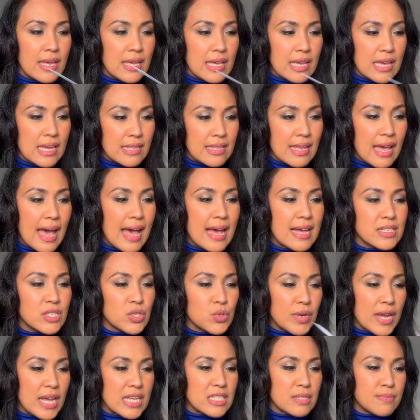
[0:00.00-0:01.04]
It has
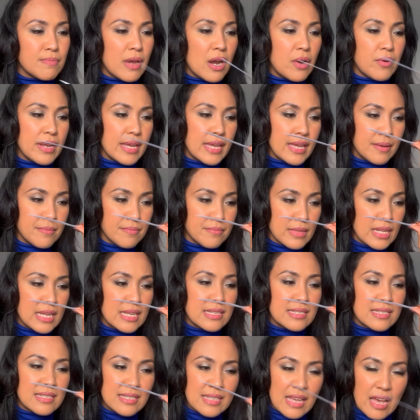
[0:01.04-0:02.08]
raspberry,
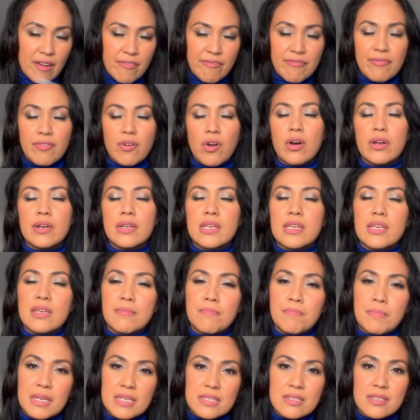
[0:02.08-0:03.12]
saffron,
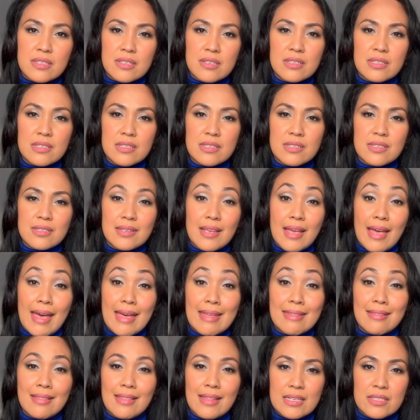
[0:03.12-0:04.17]
hibiscus,
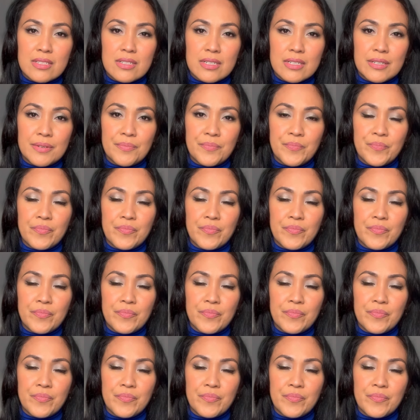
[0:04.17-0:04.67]
and leather.